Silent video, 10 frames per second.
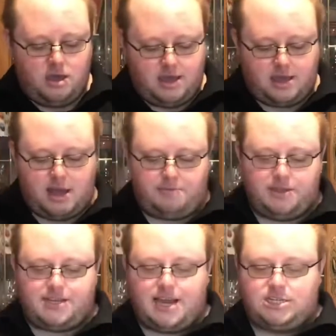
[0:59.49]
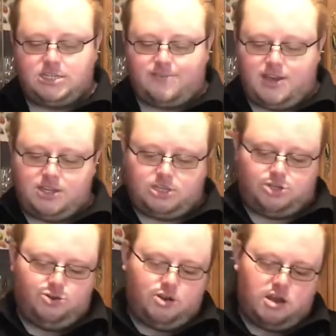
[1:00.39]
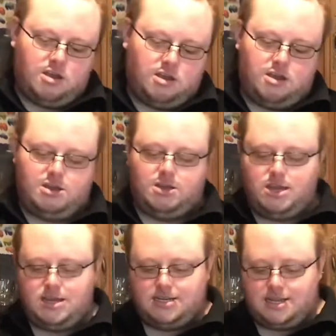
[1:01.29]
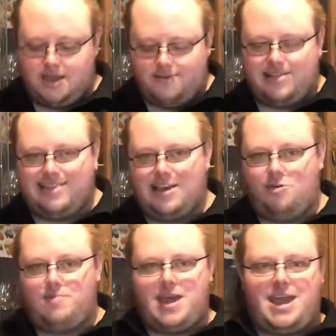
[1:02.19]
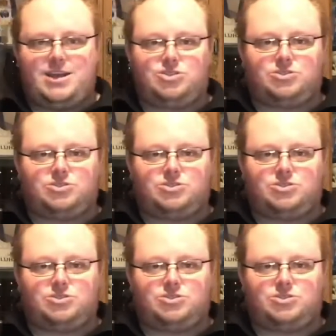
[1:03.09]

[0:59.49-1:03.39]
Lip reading: A couple of dashes of Angostura to give it a little bit extra